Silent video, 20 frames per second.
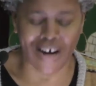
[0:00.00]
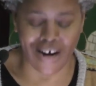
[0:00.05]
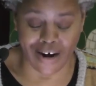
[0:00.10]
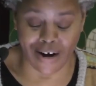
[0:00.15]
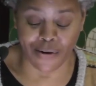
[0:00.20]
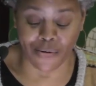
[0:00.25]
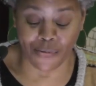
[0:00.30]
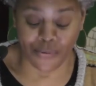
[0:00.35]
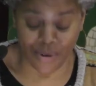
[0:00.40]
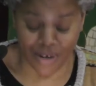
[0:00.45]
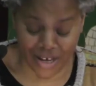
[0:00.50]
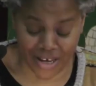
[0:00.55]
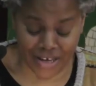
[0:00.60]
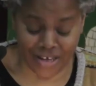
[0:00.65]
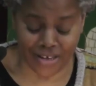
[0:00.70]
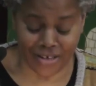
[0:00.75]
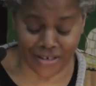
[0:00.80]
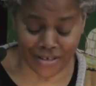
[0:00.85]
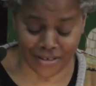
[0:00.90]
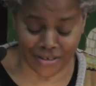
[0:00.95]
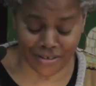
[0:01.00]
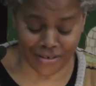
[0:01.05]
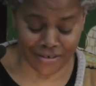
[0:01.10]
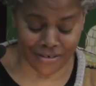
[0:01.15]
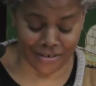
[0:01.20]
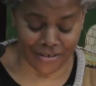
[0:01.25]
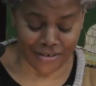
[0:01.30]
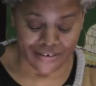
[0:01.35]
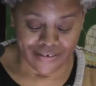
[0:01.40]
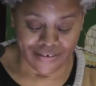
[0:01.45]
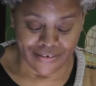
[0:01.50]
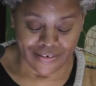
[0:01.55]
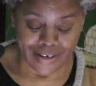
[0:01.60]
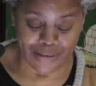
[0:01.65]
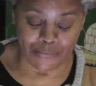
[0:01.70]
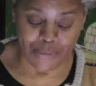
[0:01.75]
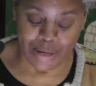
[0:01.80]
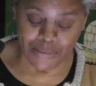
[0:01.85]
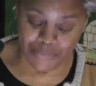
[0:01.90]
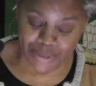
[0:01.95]
our ways
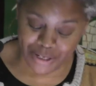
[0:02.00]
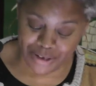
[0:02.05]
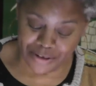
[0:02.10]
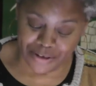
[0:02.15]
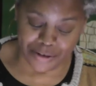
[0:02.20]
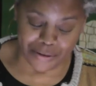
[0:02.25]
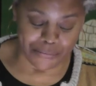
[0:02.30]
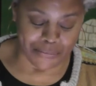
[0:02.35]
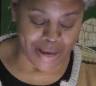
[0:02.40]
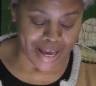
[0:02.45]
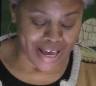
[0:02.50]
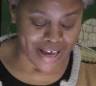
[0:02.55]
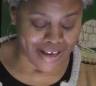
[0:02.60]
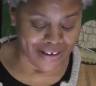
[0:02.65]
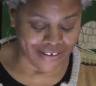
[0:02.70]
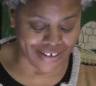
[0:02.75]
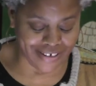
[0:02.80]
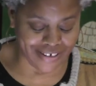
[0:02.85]
that might be good or bad.